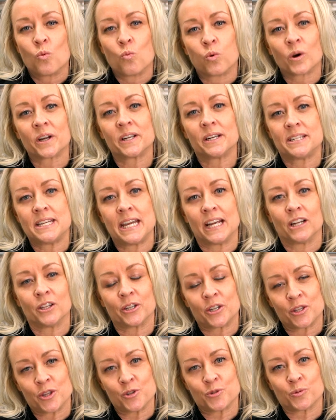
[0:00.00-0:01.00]
We're gonna take a look
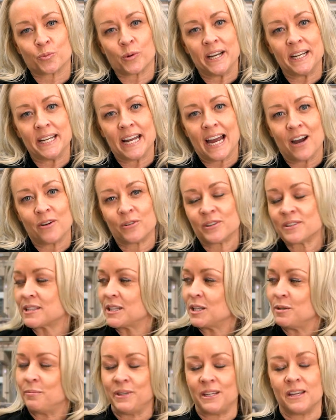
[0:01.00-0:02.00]
at those right now. It's
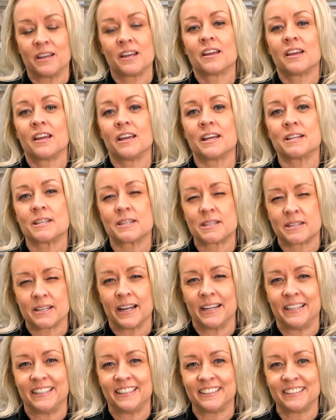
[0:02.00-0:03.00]
gonna be
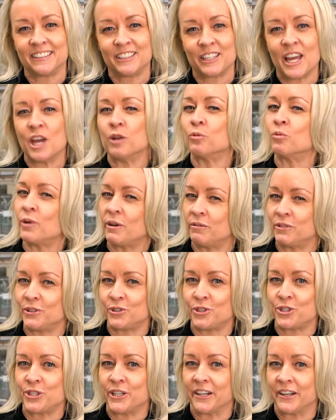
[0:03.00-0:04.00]
exciting and
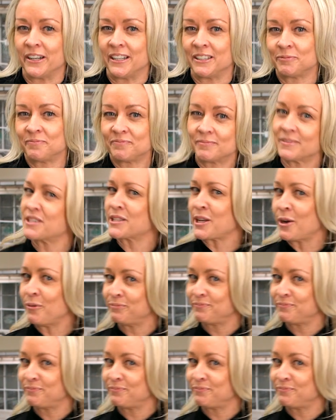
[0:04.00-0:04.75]
revolutionary. Let's go.